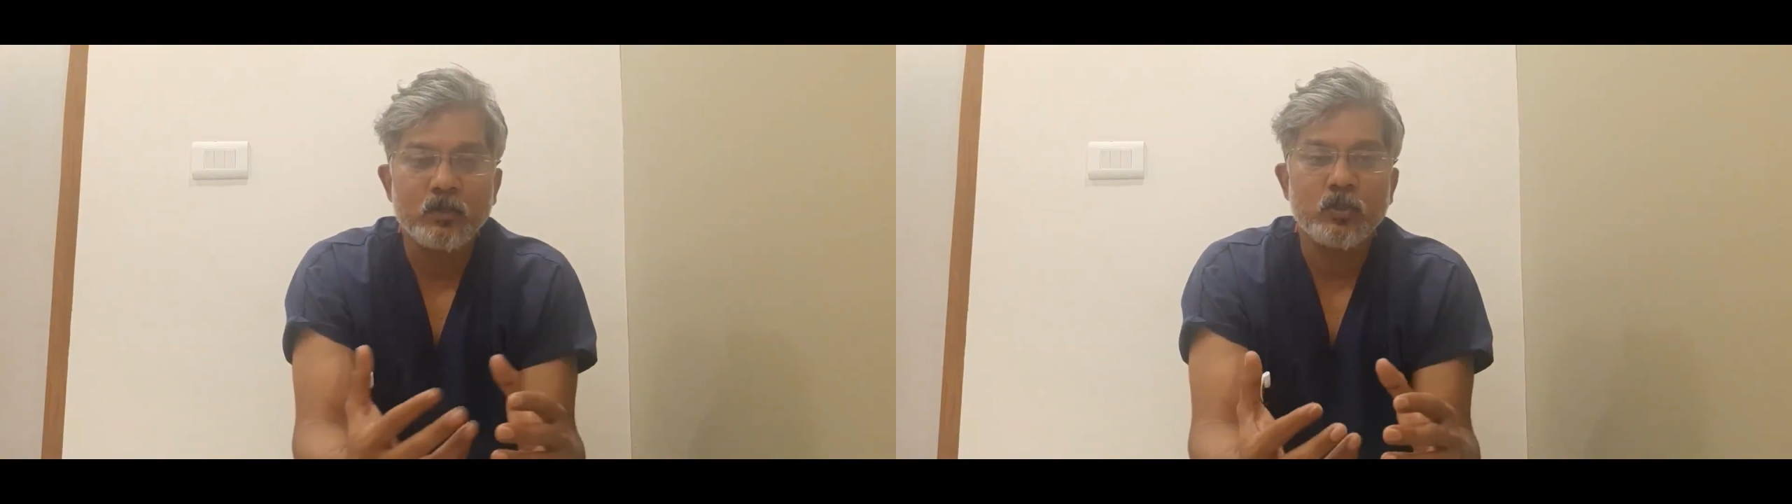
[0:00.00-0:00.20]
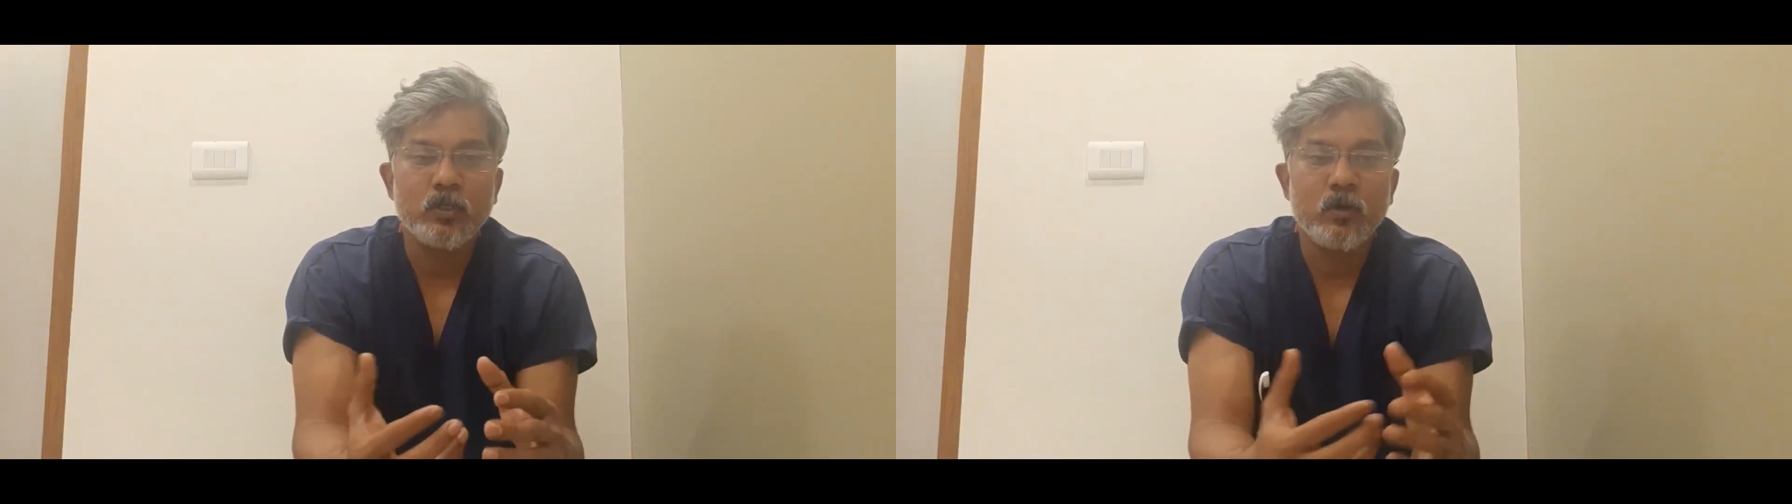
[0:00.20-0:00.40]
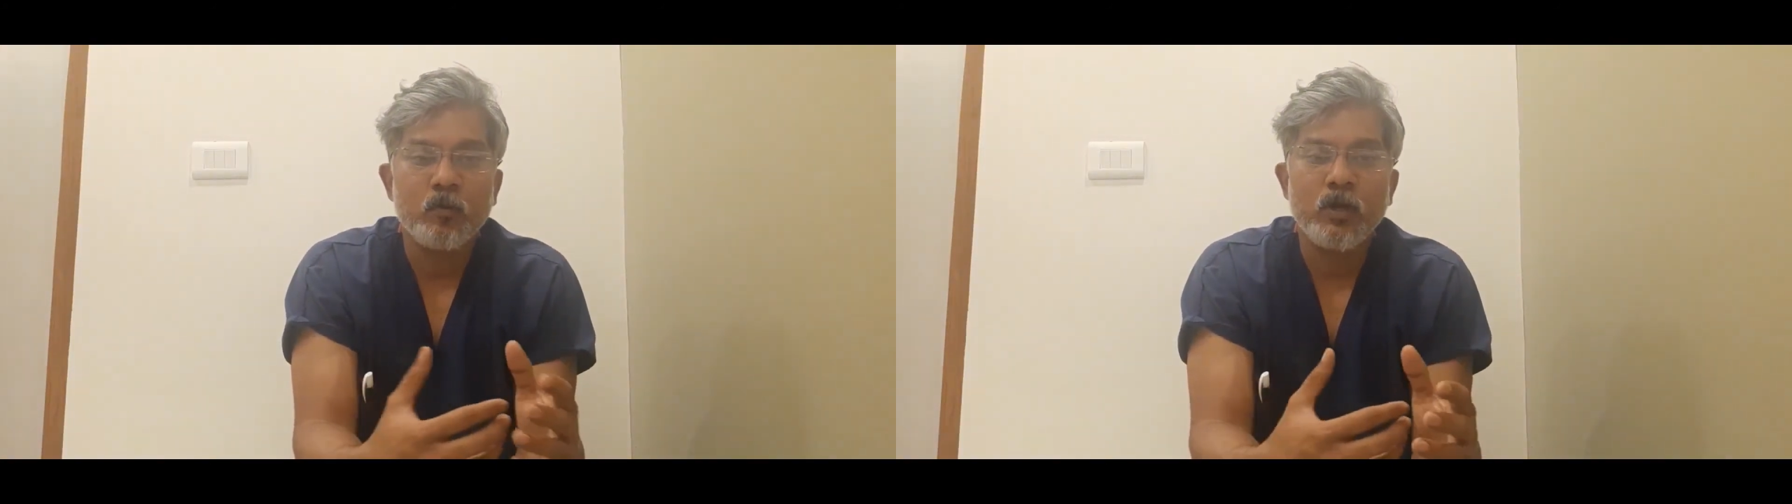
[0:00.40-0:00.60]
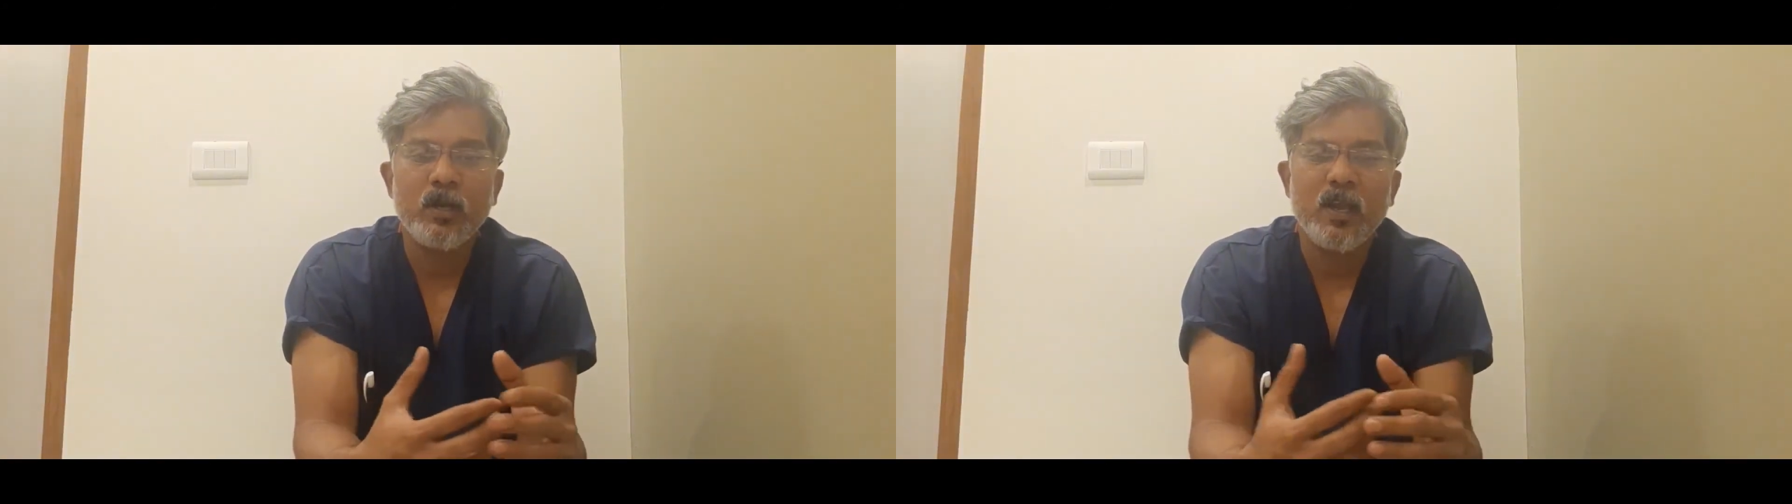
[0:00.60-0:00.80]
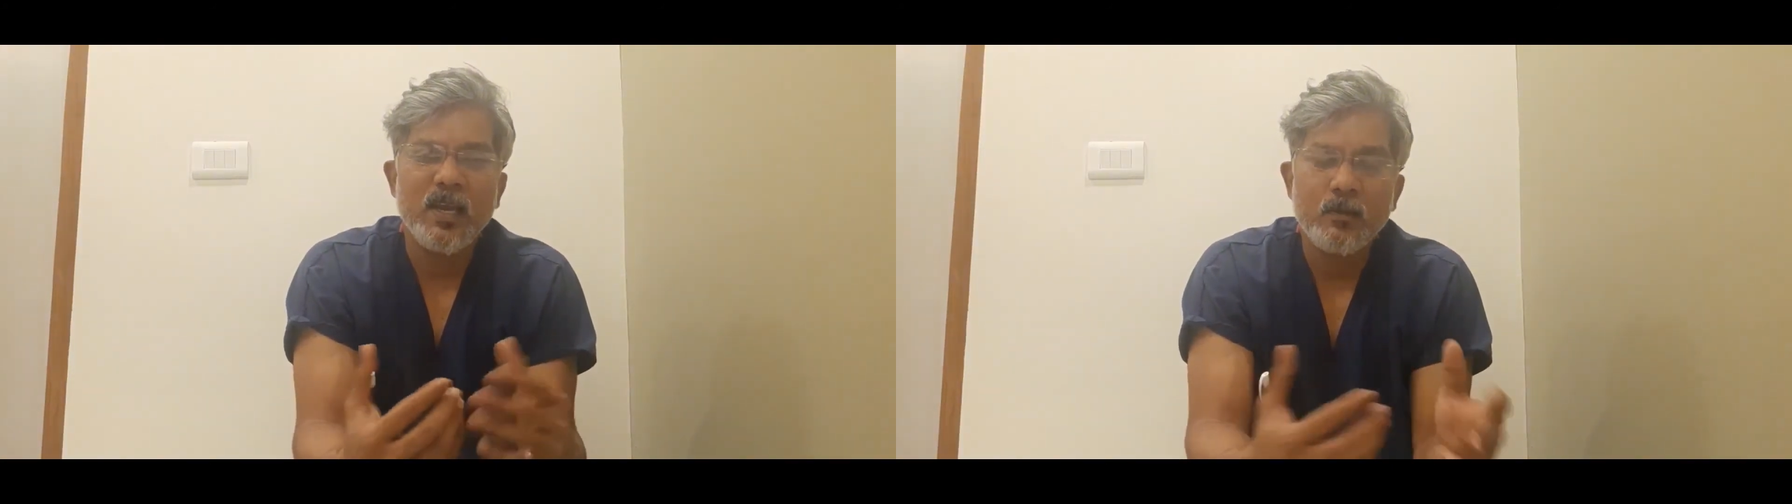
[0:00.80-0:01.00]
you should
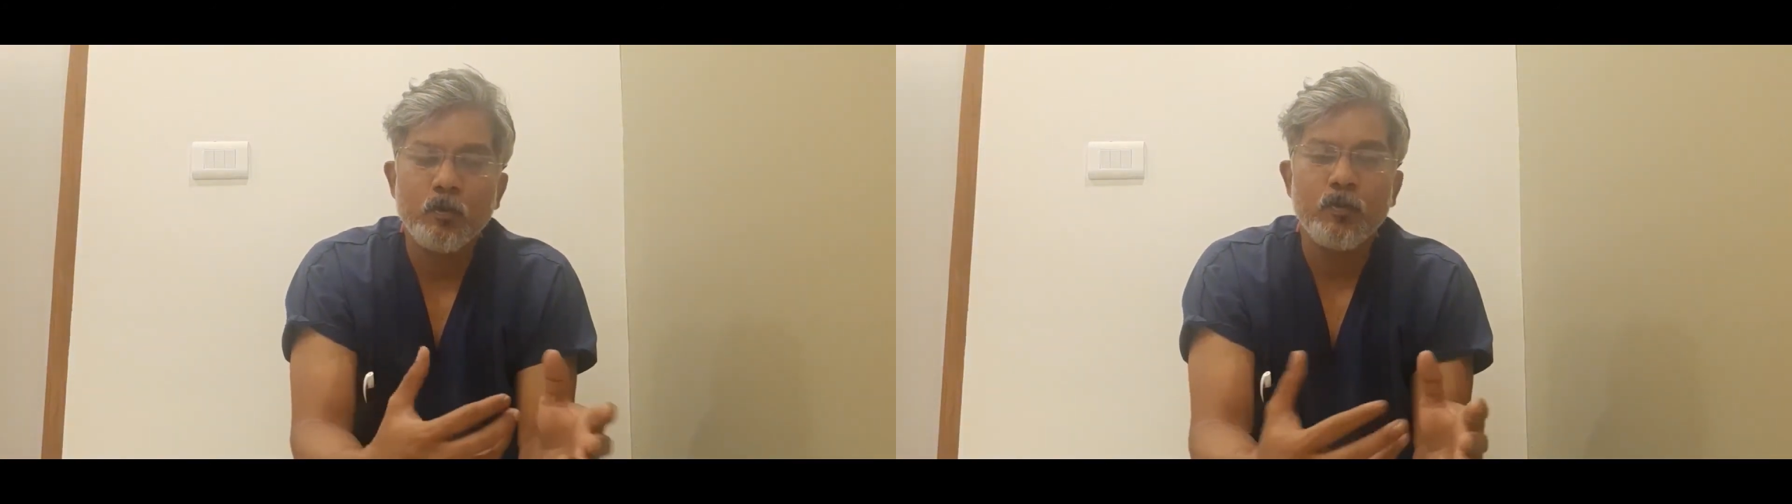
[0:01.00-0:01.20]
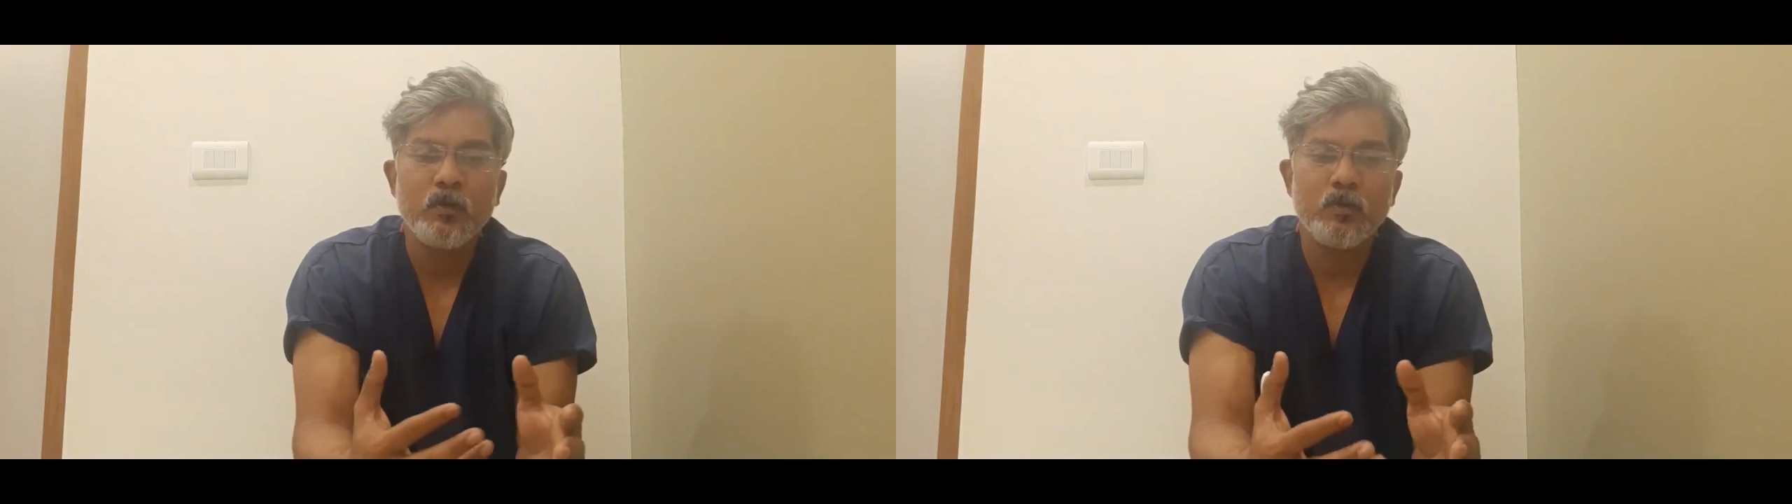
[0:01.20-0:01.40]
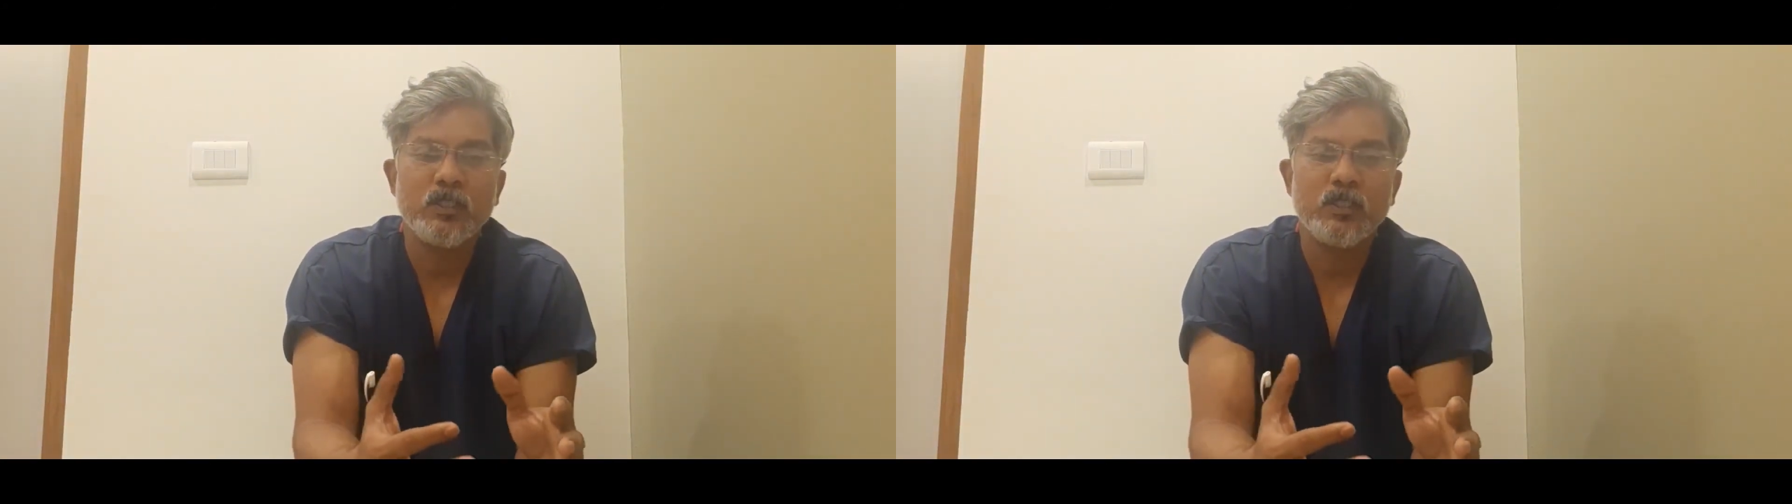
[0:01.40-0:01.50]
avoid any movement